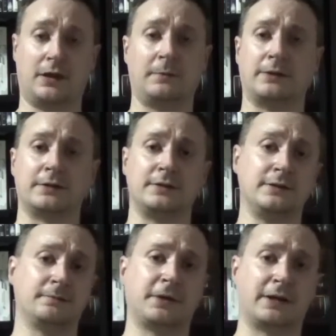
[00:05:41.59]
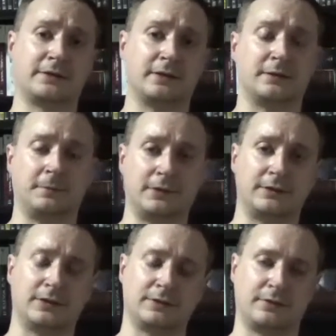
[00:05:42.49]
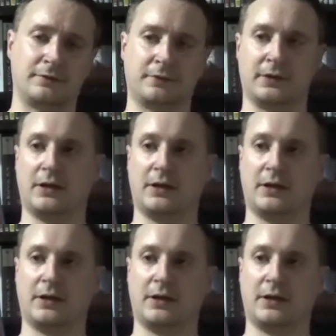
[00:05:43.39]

I bought the Season Pass on the PlayStation 3.